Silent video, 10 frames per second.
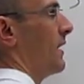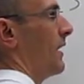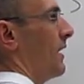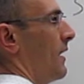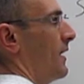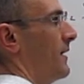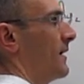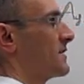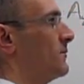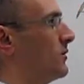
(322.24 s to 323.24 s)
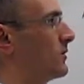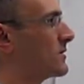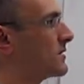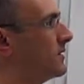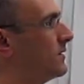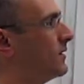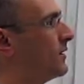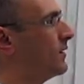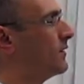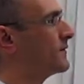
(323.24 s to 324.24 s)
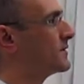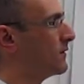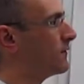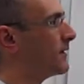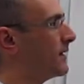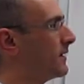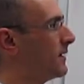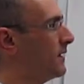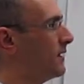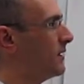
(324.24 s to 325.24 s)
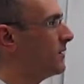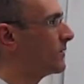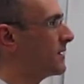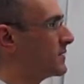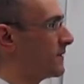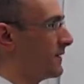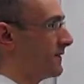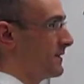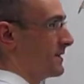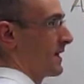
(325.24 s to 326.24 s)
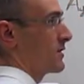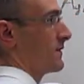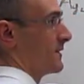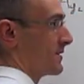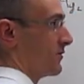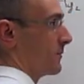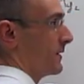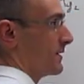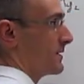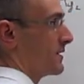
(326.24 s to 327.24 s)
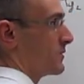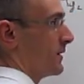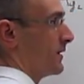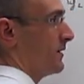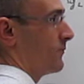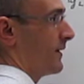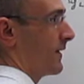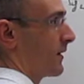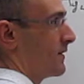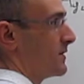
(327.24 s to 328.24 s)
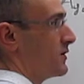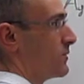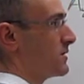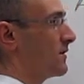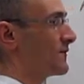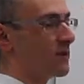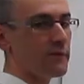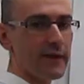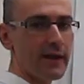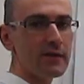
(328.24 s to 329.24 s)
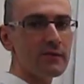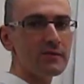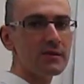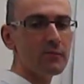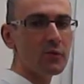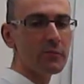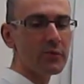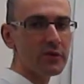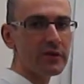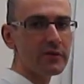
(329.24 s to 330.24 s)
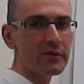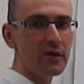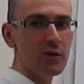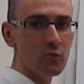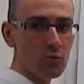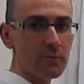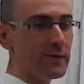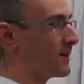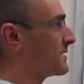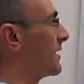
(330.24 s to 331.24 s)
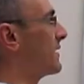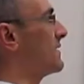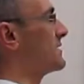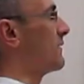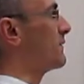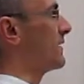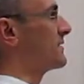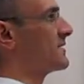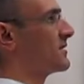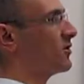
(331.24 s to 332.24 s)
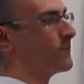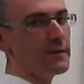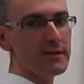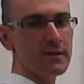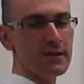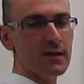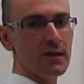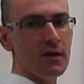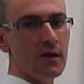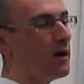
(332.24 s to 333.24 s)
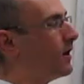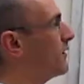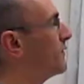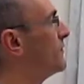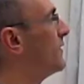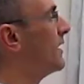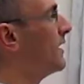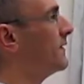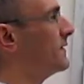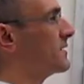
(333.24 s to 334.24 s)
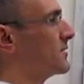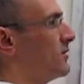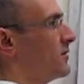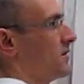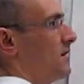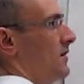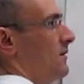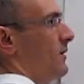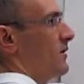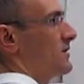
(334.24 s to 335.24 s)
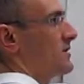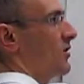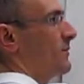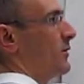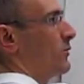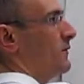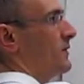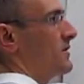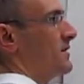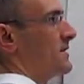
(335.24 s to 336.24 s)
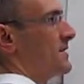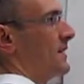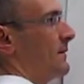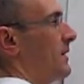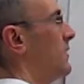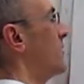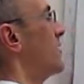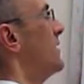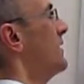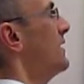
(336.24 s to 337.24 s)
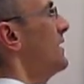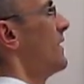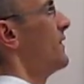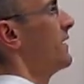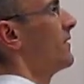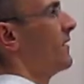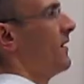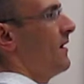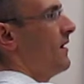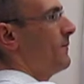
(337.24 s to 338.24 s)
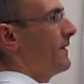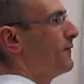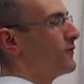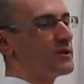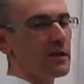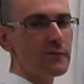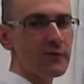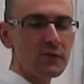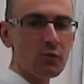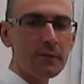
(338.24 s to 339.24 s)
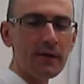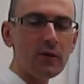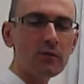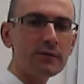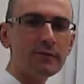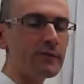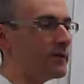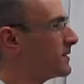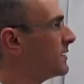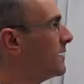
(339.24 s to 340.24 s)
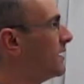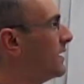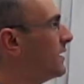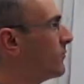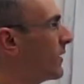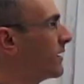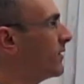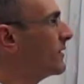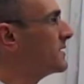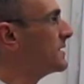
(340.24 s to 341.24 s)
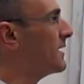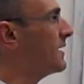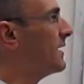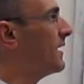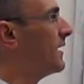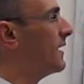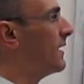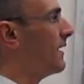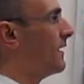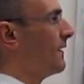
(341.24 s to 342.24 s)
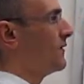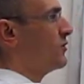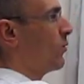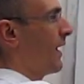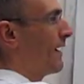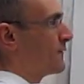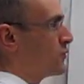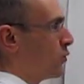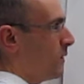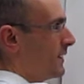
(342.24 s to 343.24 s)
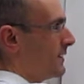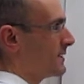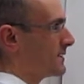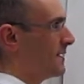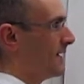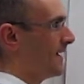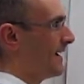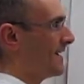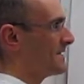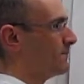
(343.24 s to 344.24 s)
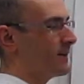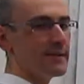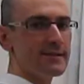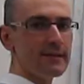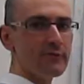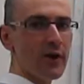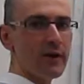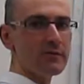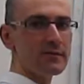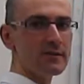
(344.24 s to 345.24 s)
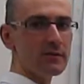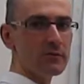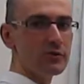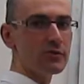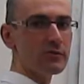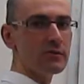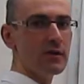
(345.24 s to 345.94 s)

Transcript: uh, x moles of sulfide. Okay, so then this is actually the solubility as well, right? The concentration of sulfide ions in mole per liter will be exactly the same thing as the solubility of uh, salt because the stoichiometric coefficient is the same here and there. But then for silver, this will be a little different, right? Notice that uh, uh you have twice as many silver ions in solution